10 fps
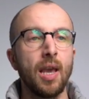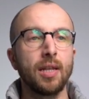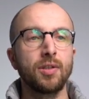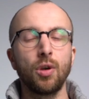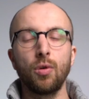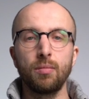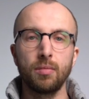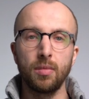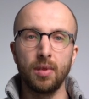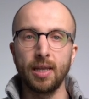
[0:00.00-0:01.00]
And so
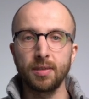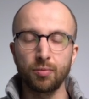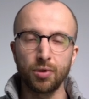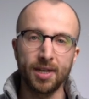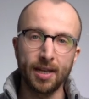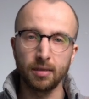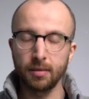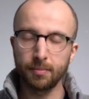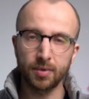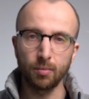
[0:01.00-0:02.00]
let's
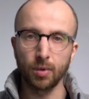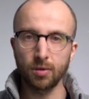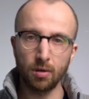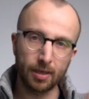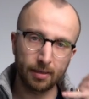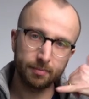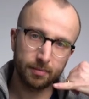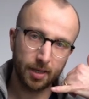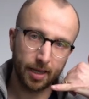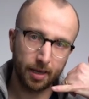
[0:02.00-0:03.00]
pretend someone's calling.
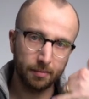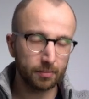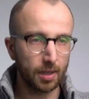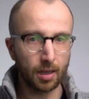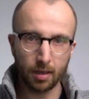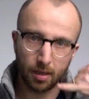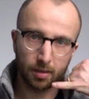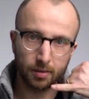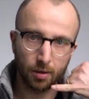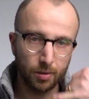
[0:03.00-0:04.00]
Hey,
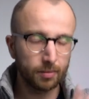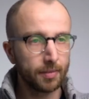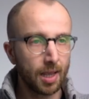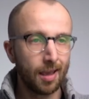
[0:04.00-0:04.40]
how's it going?